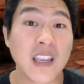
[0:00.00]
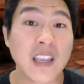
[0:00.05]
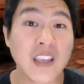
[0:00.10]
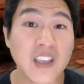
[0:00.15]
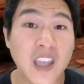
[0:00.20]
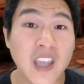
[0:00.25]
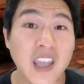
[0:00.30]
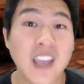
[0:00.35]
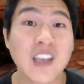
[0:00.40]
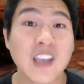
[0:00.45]

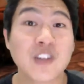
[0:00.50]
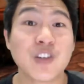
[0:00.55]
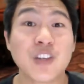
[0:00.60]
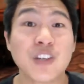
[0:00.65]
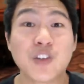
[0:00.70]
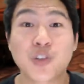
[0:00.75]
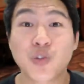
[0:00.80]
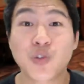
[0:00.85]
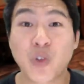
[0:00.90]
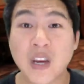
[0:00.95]
engage
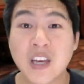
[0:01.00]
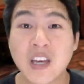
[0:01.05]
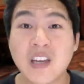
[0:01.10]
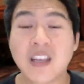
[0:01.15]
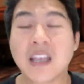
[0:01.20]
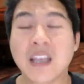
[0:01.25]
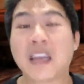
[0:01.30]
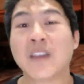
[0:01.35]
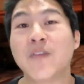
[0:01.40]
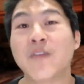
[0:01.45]
in
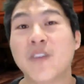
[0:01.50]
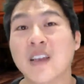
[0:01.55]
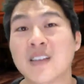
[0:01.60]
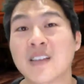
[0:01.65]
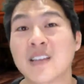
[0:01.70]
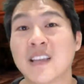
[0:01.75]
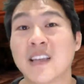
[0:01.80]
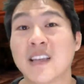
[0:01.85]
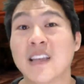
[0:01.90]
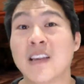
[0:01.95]
trading and
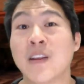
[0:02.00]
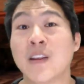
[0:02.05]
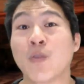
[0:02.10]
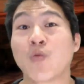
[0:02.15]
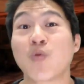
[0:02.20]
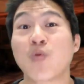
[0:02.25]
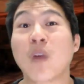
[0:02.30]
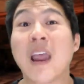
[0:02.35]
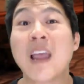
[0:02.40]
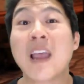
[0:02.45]
investing in a
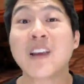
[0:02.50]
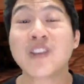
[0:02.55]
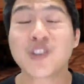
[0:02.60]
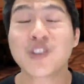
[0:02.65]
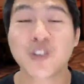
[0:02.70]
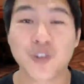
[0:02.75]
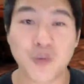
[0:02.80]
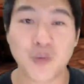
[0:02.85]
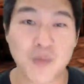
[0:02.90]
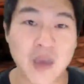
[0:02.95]

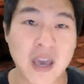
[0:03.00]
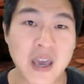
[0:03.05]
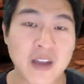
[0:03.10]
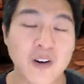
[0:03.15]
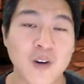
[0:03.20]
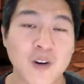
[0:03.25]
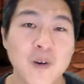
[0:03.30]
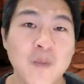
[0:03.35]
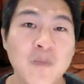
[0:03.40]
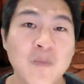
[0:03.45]
rational
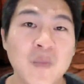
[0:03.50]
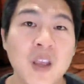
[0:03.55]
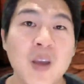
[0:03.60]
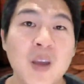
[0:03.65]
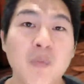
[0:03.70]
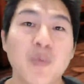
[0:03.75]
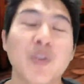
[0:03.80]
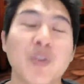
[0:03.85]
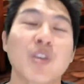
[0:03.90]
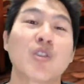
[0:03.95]
manner,
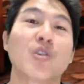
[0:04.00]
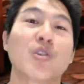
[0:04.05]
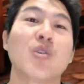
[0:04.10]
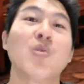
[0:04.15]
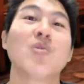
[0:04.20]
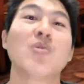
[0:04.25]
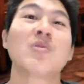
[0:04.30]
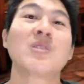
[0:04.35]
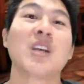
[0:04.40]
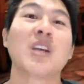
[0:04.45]
but the
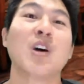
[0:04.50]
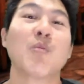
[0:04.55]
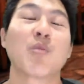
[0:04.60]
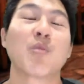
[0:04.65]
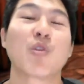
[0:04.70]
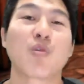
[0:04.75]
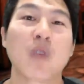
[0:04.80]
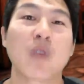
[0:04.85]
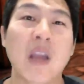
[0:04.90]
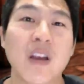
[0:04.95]
goals
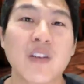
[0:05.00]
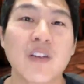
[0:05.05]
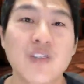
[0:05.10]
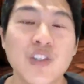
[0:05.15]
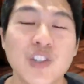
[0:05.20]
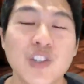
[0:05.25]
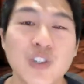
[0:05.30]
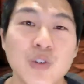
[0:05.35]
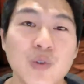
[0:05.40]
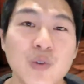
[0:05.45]
help
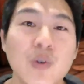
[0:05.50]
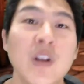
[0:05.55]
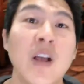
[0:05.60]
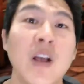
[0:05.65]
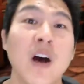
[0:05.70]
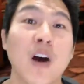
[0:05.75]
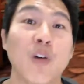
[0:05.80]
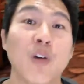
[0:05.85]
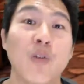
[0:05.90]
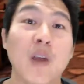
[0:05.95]
ground you
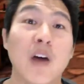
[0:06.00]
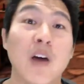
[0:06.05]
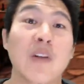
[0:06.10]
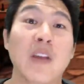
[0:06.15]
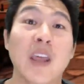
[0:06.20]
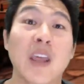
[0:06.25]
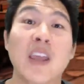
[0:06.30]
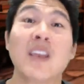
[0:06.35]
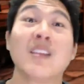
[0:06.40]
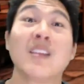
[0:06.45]
around
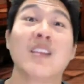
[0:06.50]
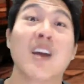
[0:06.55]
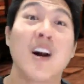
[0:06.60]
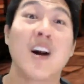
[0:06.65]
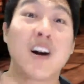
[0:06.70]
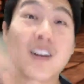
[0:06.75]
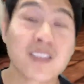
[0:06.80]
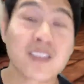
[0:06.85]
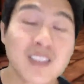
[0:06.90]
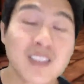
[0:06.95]
the